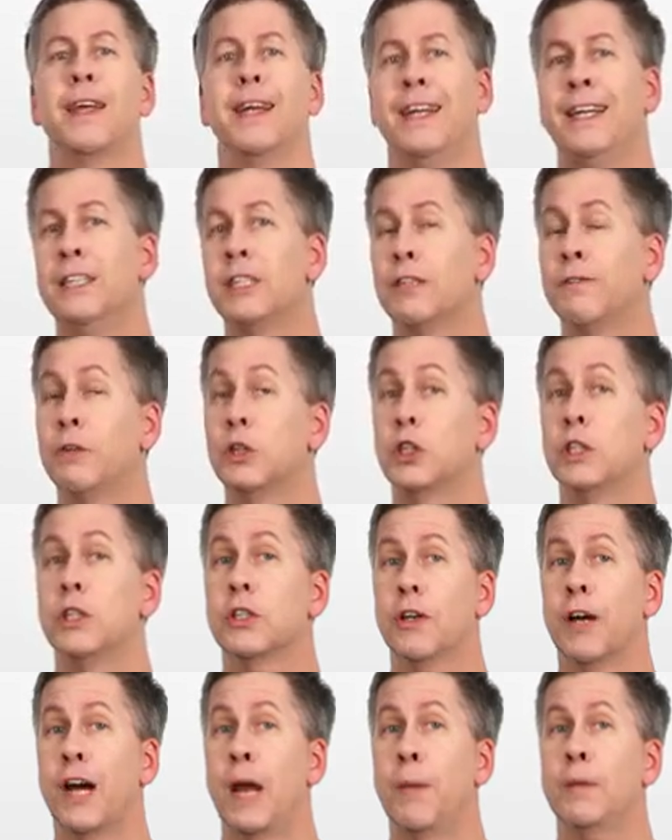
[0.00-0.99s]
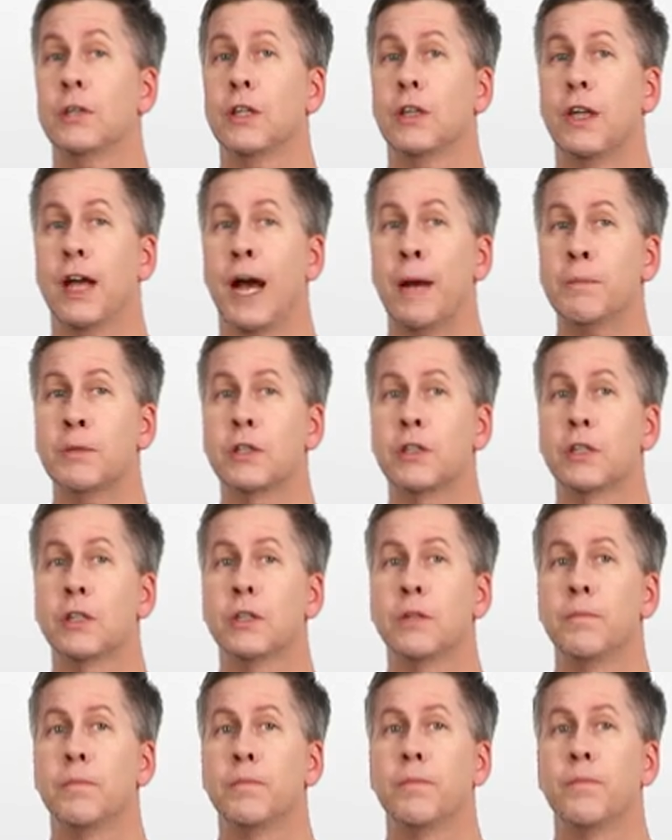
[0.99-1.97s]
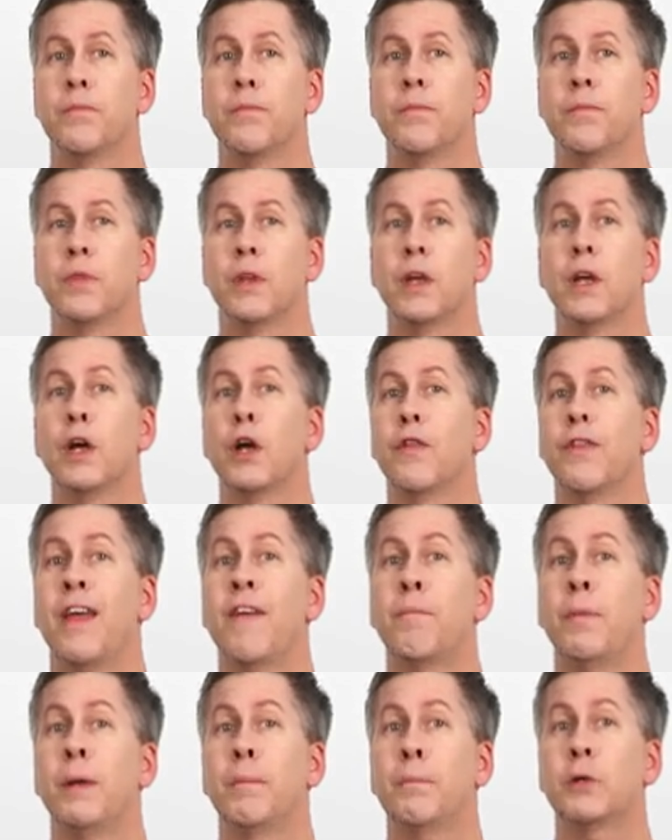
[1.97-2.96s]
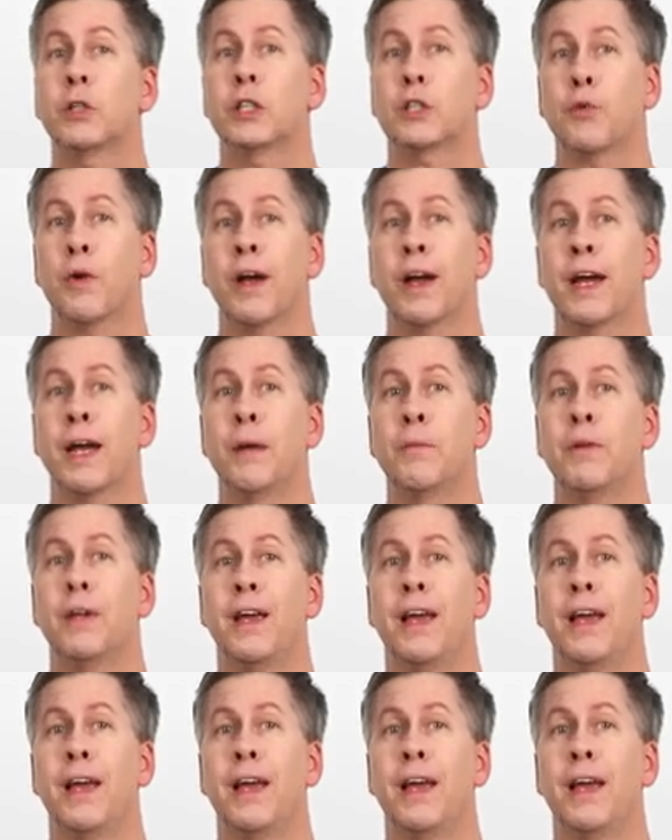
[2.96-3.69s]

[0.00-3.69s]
Insufficient time has elapsed. They've been prescribed